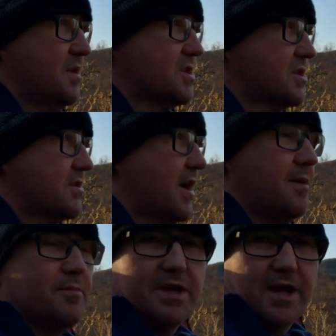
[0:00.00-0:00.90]
be
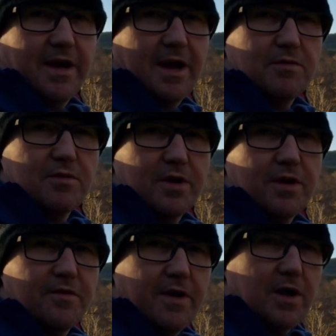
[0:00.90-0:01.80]
scrambling around
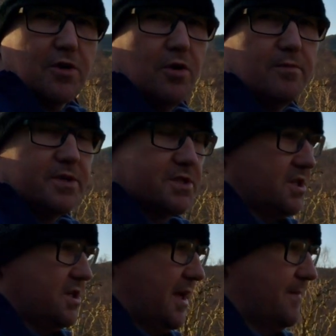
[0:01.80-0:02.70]
looking for a
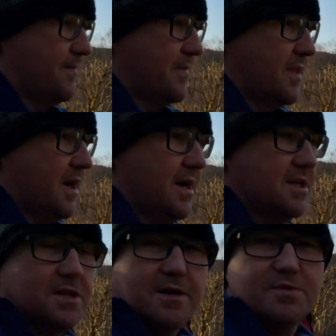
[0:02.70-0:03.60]
composition. That
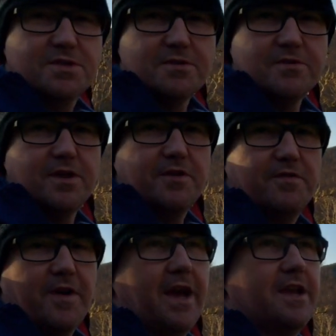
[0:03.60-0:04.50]
is absolutely
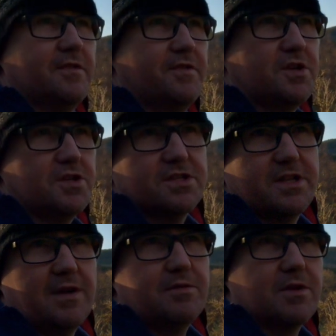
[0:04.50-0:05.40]
fine if you're just
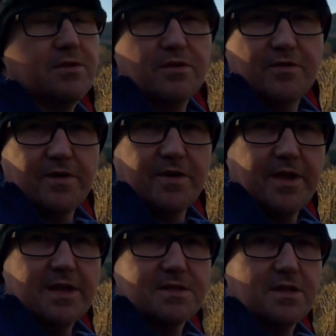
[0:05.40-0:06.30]
out to look for
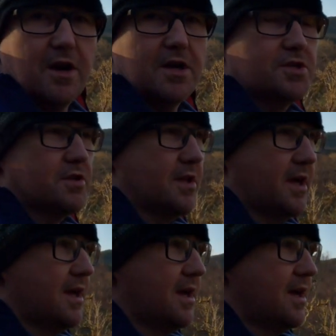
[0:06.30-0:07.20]
things
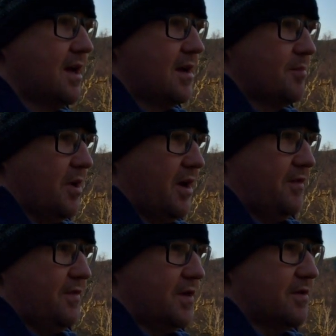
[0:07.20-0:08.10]
casually, but
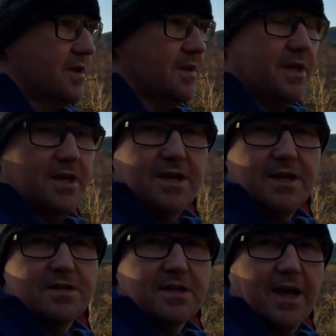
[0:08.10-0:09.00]
if you're really
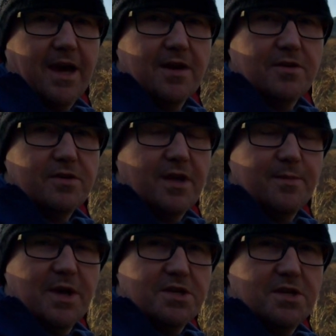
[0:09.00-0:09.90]
keen to get a good
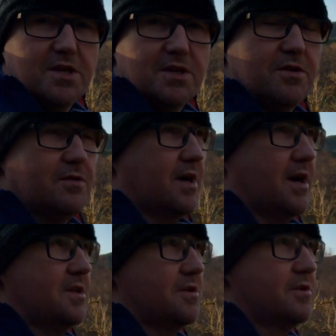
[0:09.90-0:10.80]
image and you do
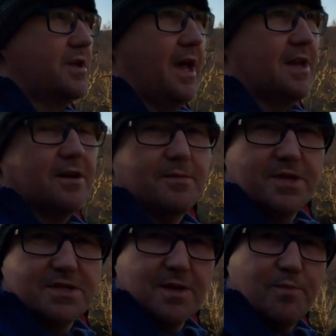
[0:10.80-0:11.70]
that, you could end up
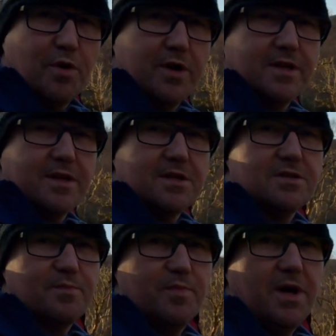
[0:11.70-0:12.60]
disappointed.
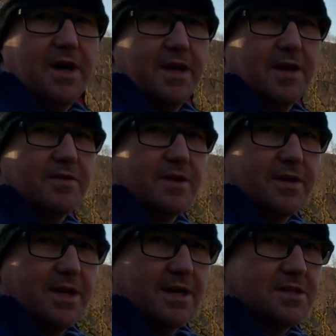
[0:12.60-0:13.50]
So planning
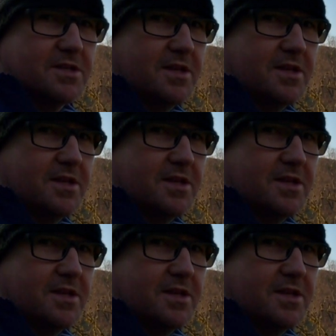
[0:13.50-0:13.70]
really is